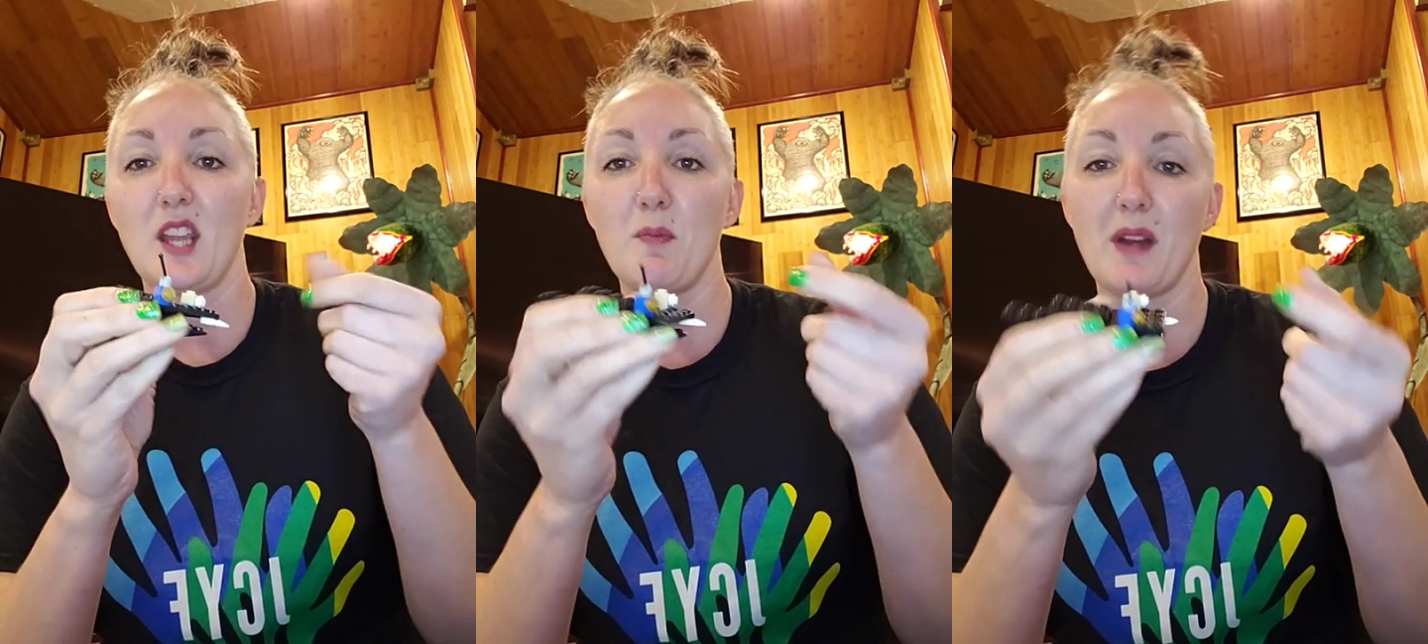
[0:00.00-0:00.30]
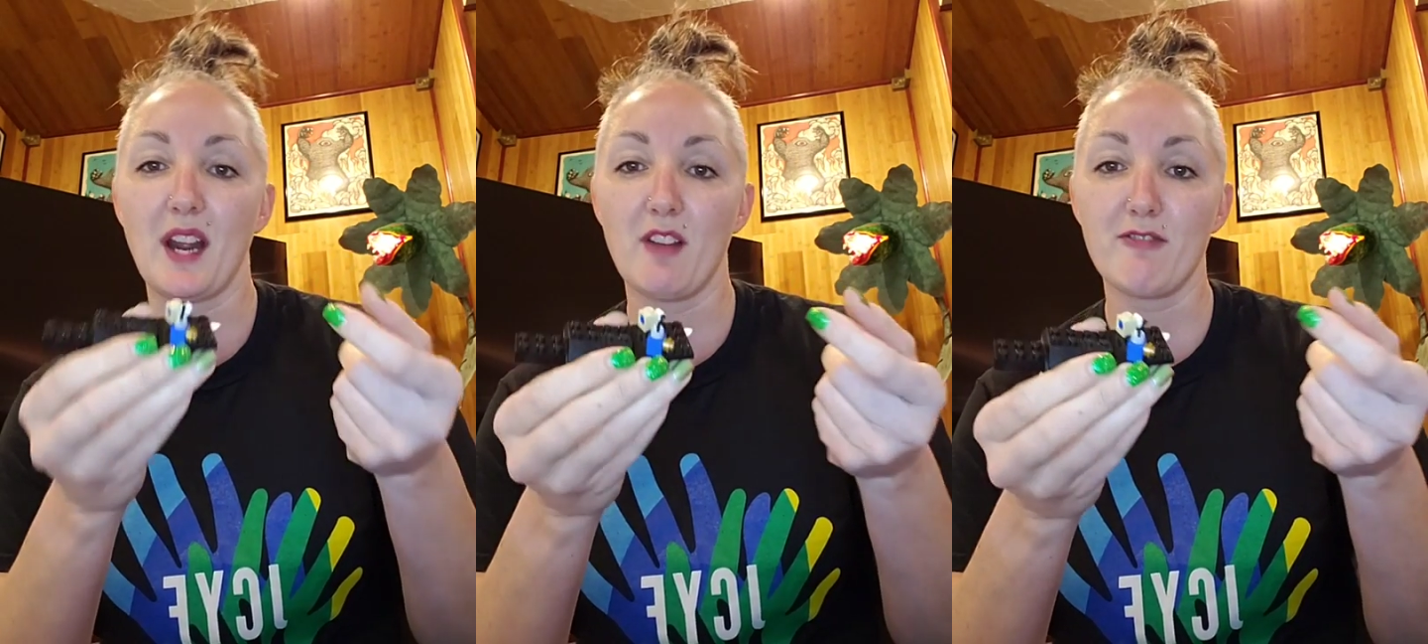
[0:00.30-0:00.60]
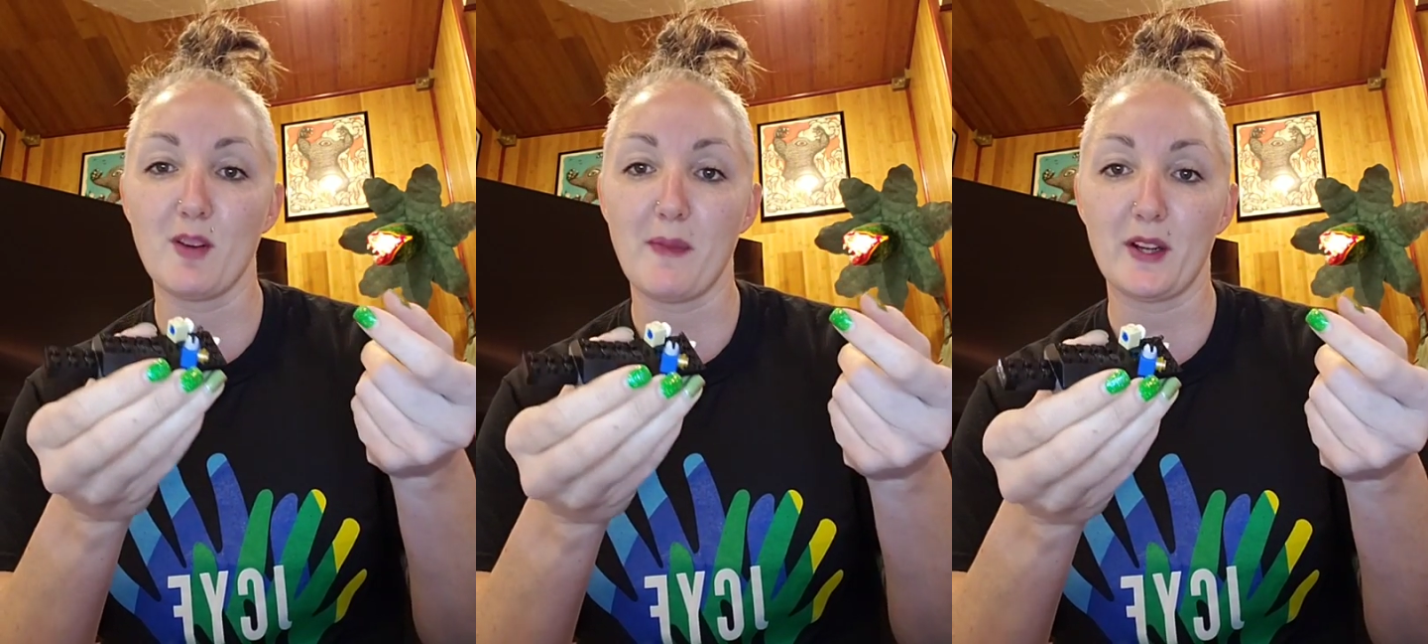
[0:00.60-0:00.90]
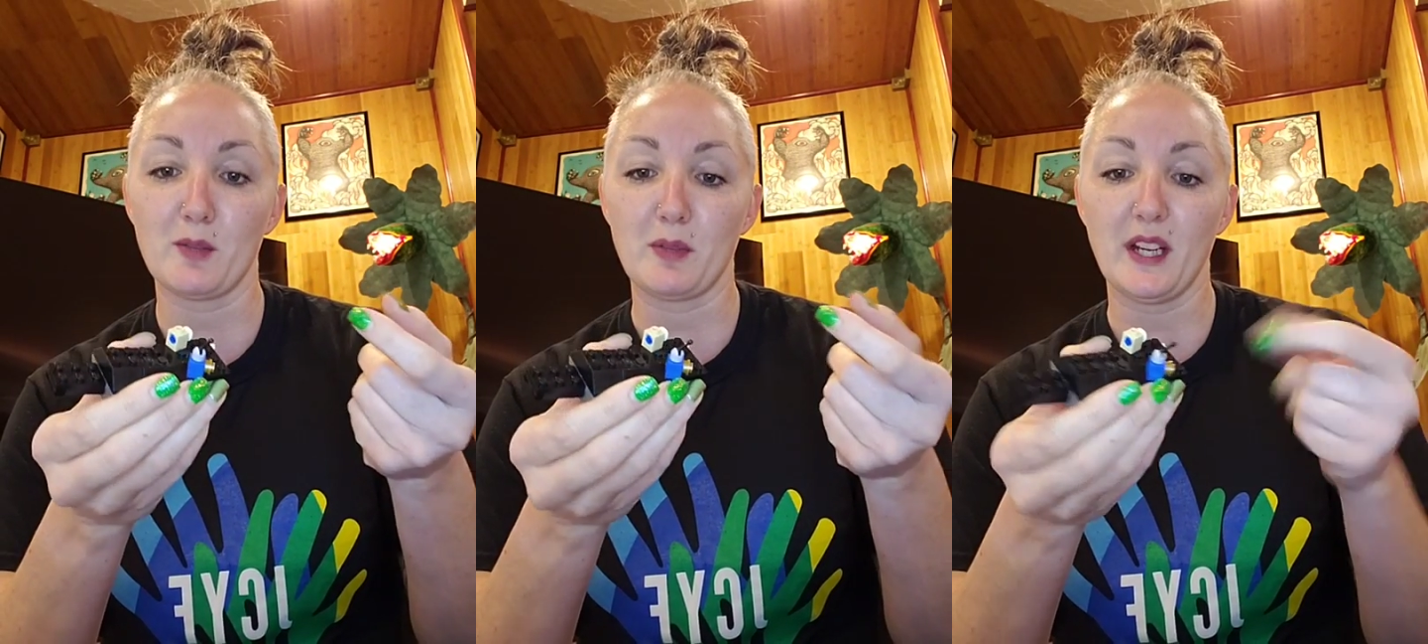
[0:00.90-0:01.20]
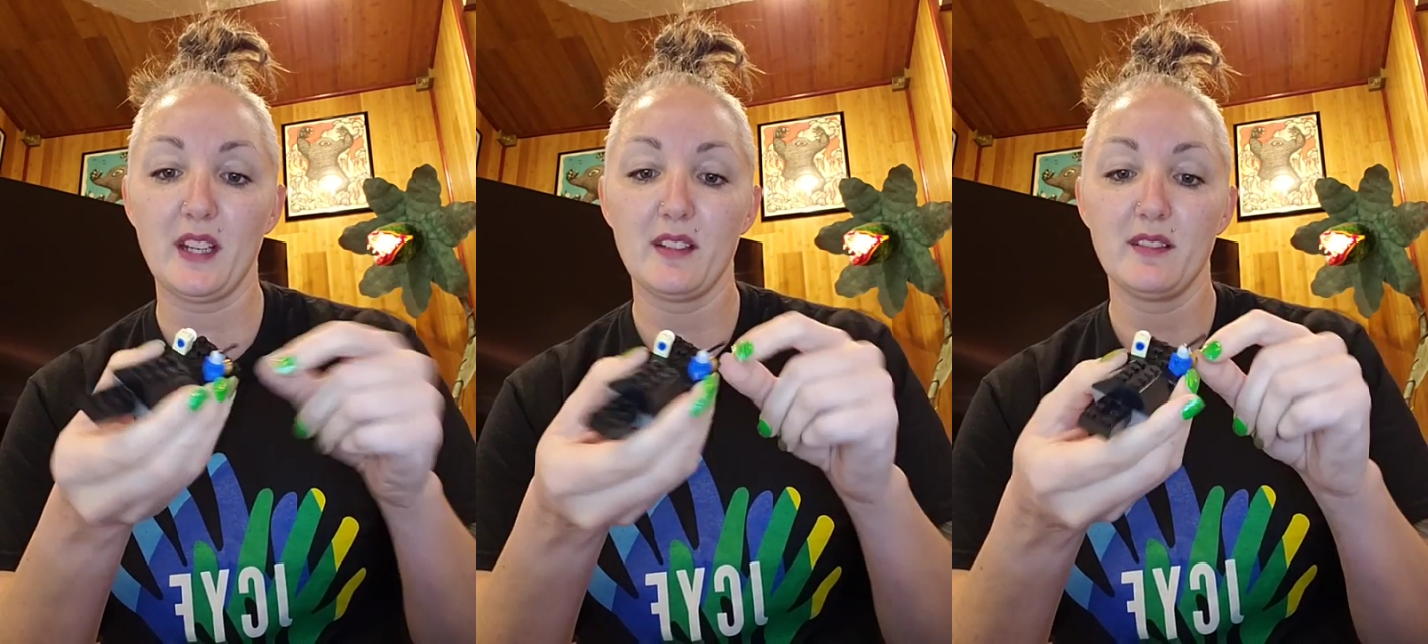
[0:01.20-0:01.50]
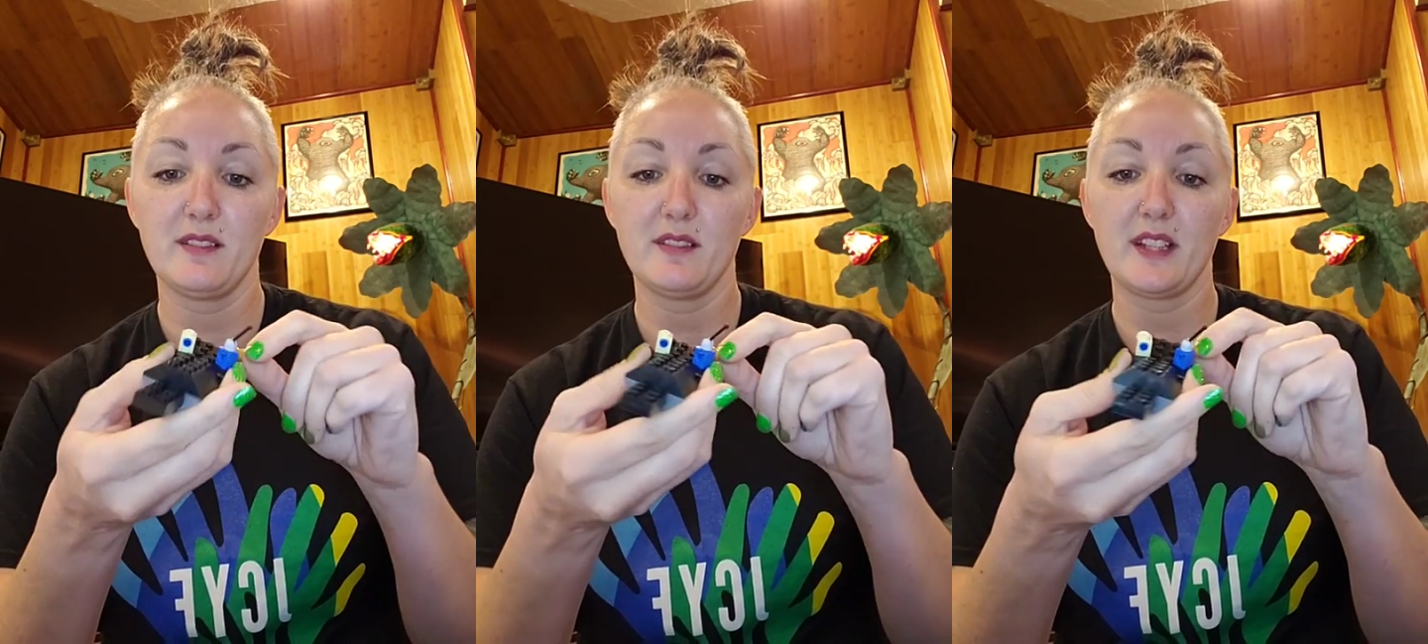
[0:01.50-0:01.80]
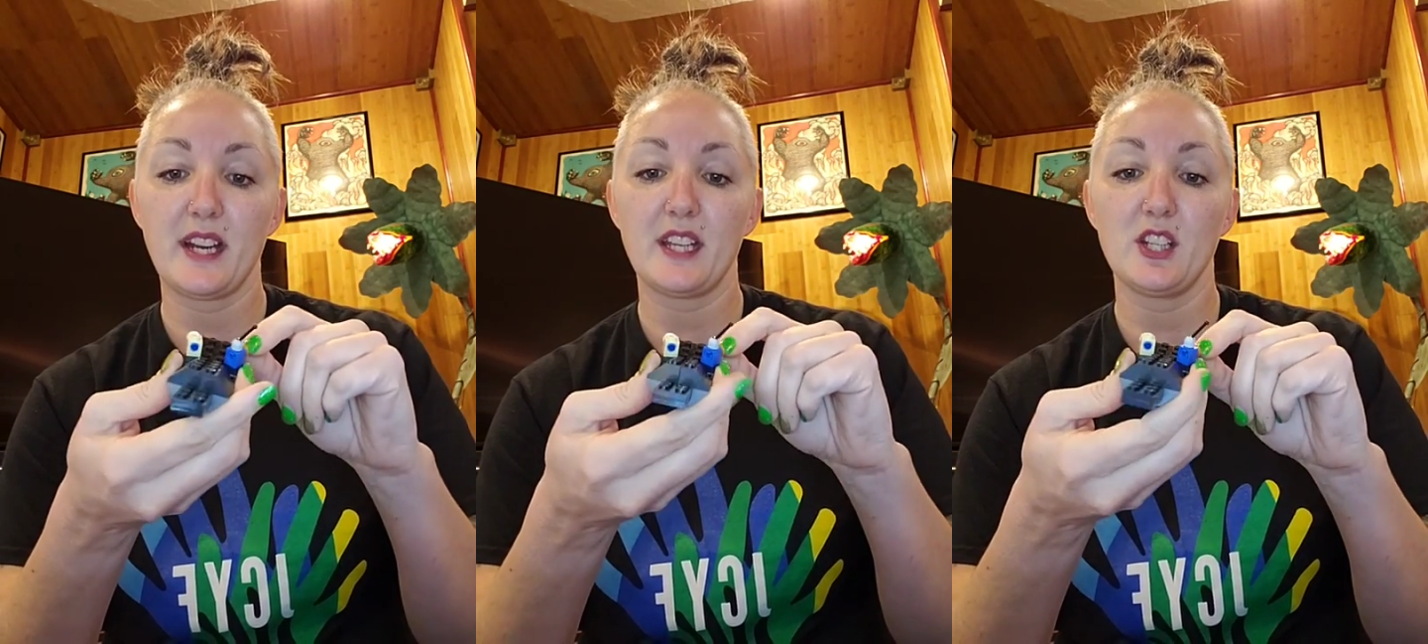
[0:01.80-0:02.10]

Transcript: keep an eye out for a better brick that I